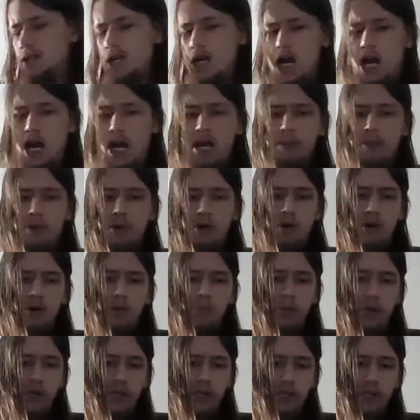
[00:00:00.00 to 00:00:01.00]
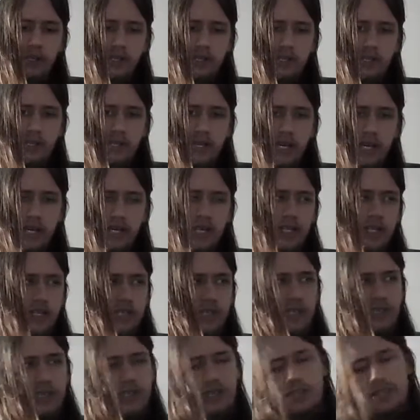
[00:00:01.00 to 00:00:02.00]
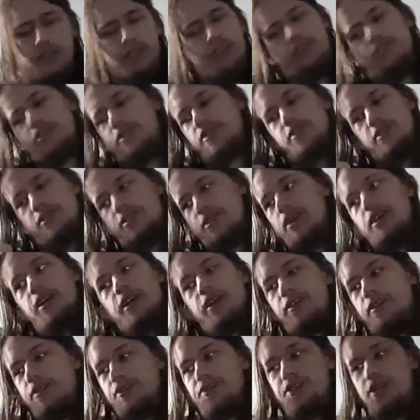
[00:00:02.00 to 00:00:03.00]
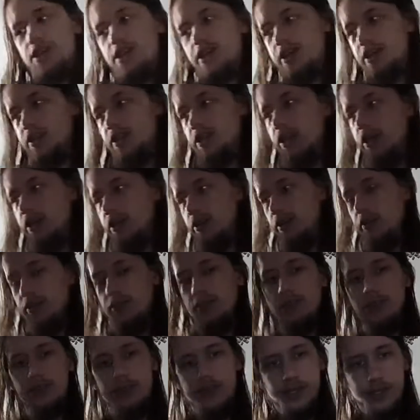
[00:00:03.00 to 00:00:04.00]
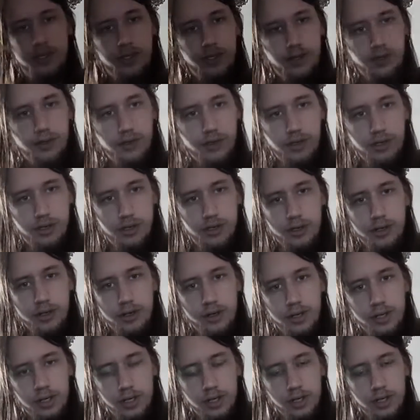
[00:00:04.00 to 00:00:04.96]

I'm hoping this tastes just like a Jack Daniels should.